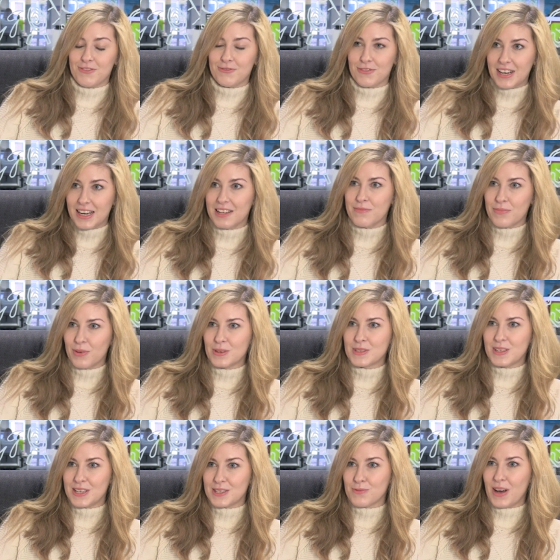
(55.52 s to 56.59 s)
Really
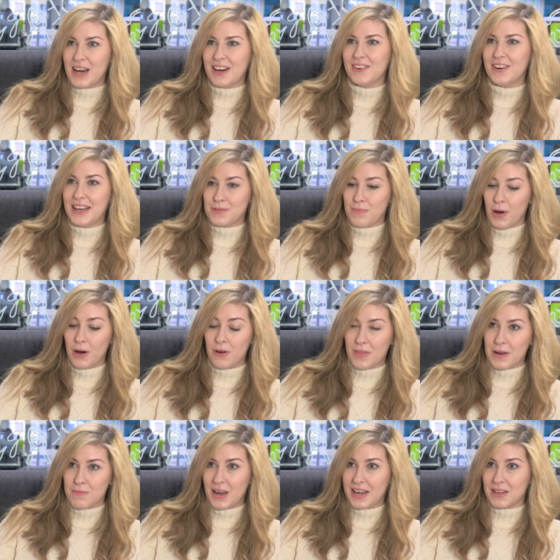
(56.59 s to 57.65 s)
important as well, as part
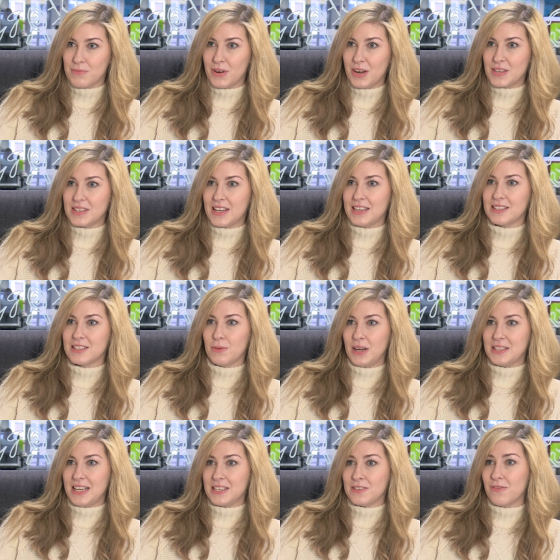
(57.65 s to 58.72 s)
of that planning process, to
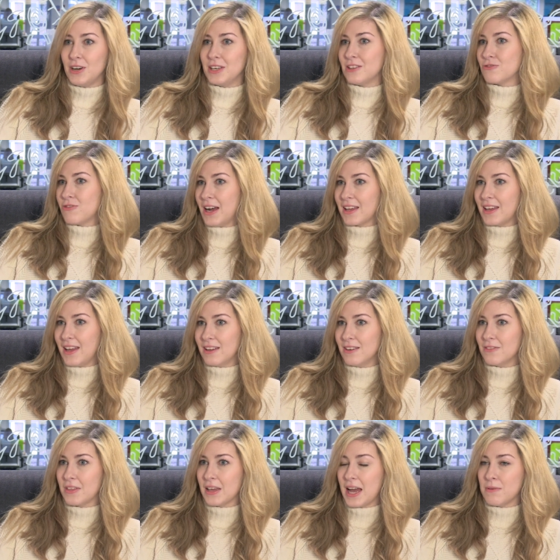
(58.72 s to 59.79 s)
identify the tracking
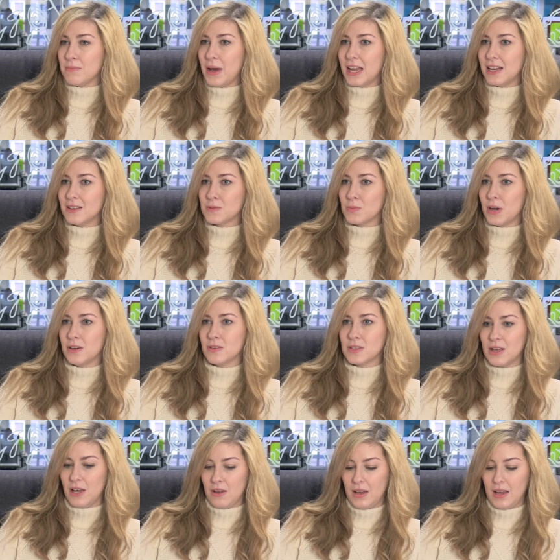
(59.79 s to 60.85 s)
of the campaign as well.
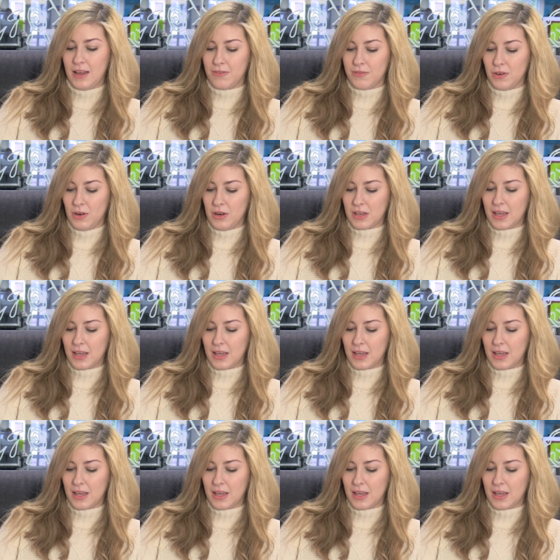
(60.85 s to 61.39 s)
So if you're